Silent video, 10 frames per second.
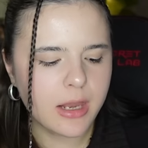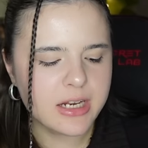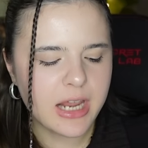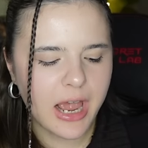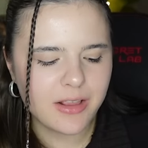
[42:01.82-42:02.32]

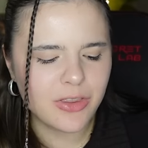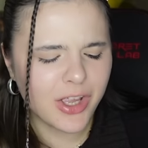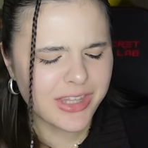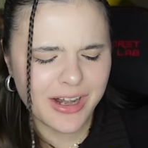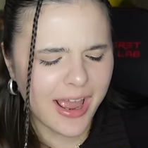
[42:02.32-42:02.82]
that
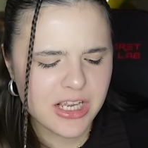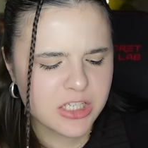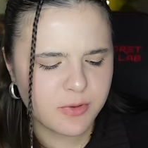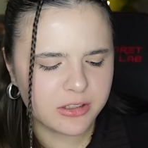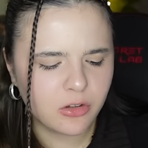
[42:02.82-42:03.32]
I
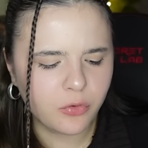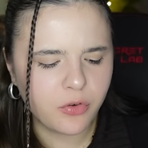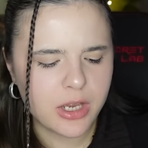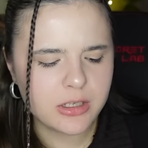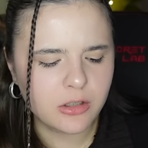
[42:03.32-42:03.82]
expected to
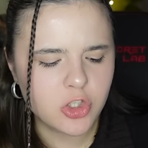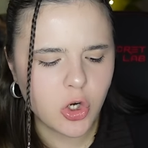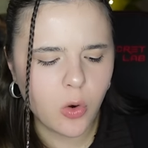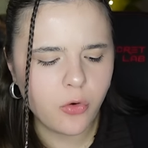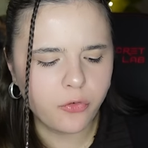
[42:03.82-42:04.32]
find a
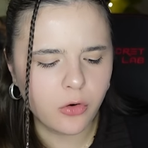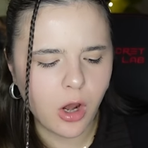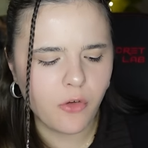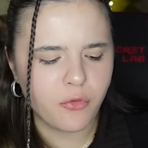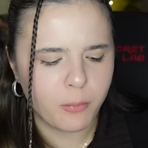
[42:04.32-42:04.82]
choke full
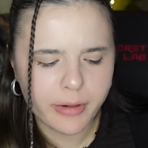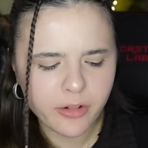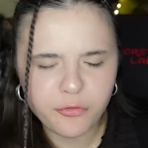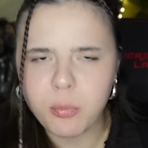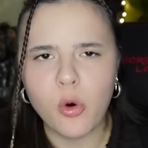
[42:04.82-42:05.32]
of
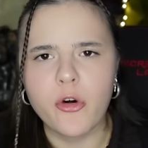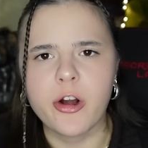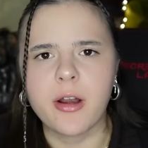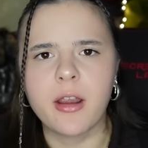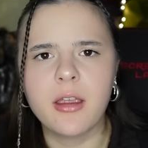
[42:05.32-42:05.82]
MILF
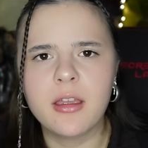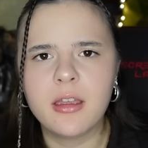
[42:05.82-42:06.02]
porn.